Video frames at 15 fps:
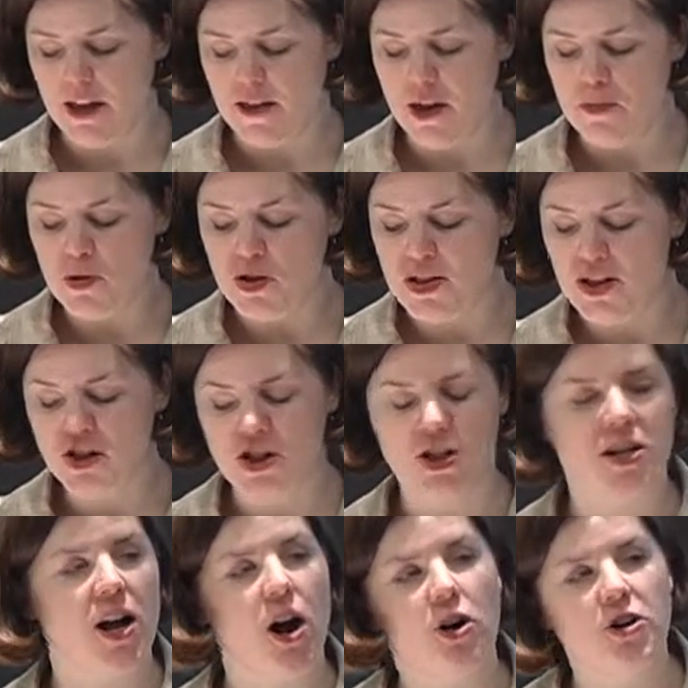that musician
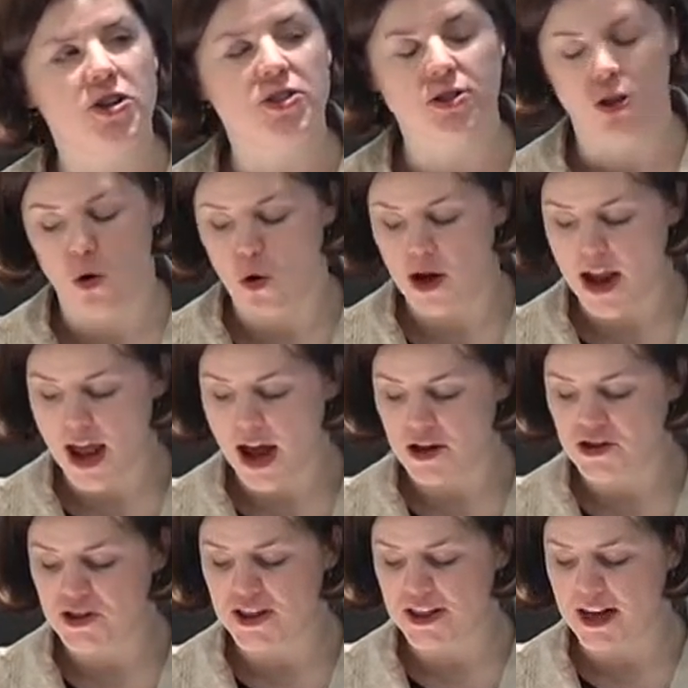and artist Laurie
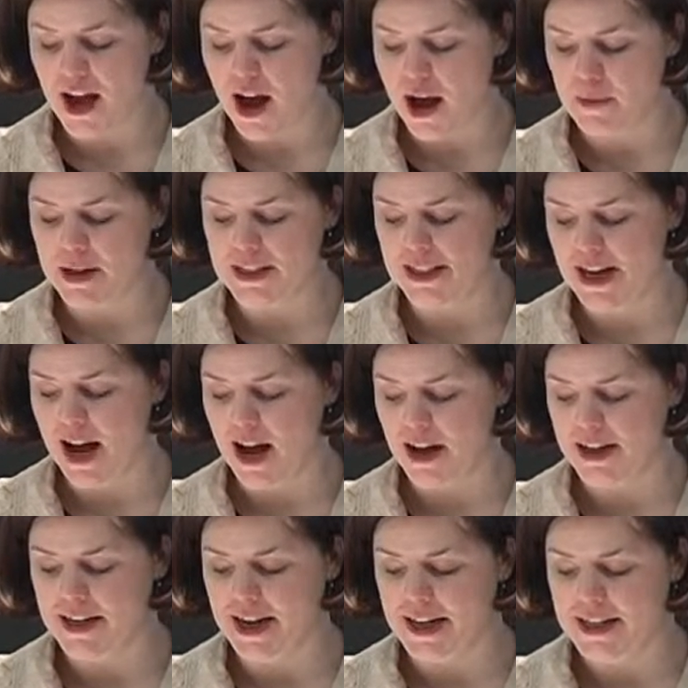Anderson commented
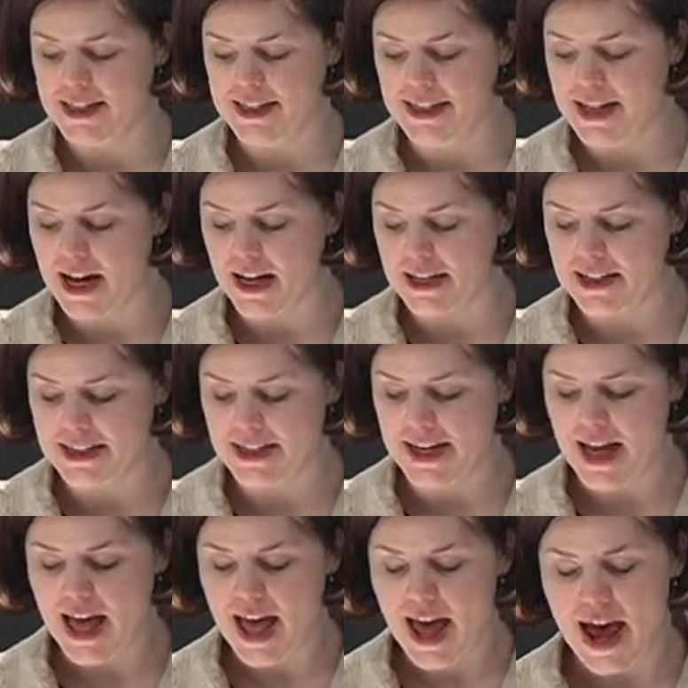on in
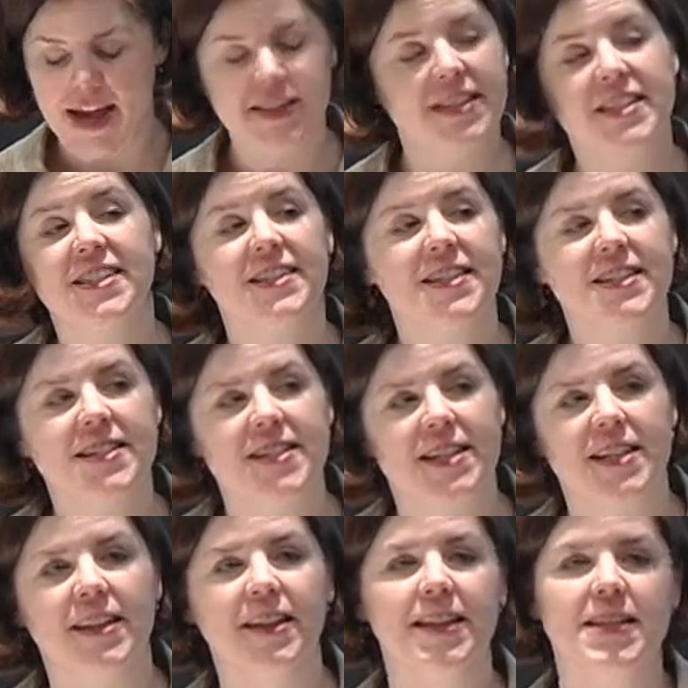1990 has
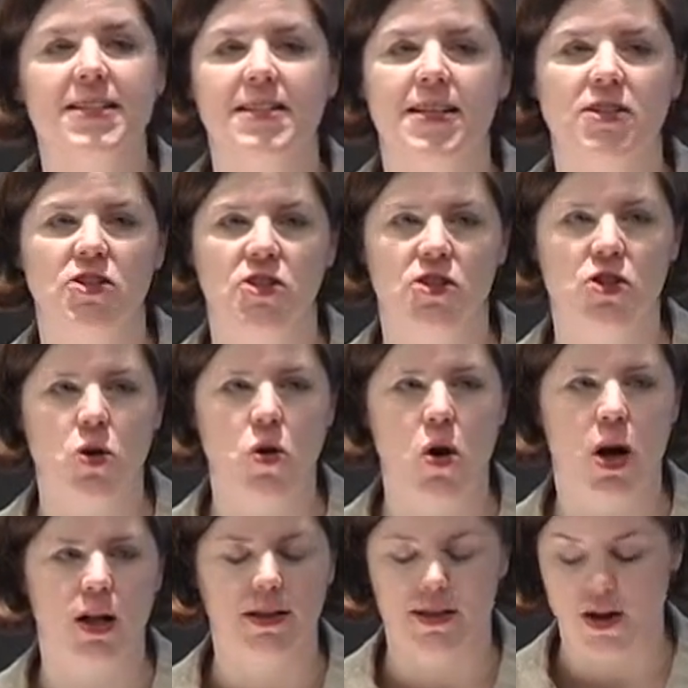existed at least since the
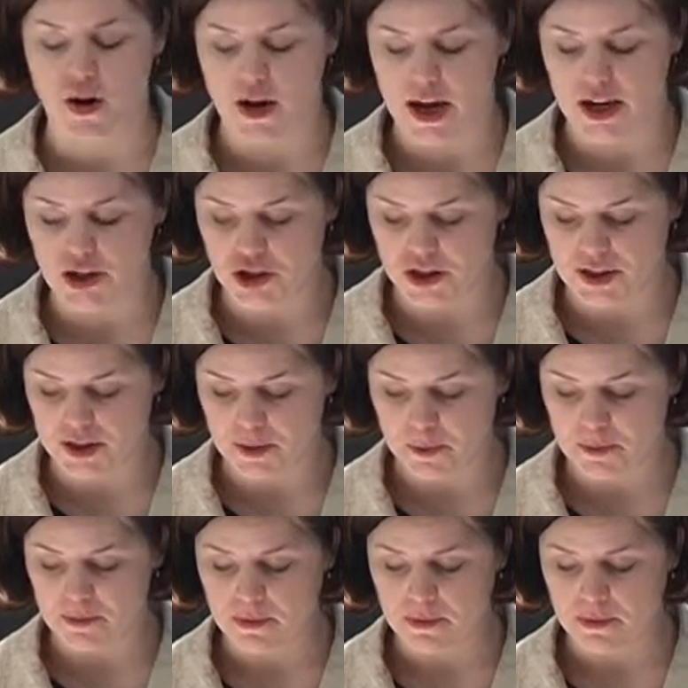so-called Dark Ages.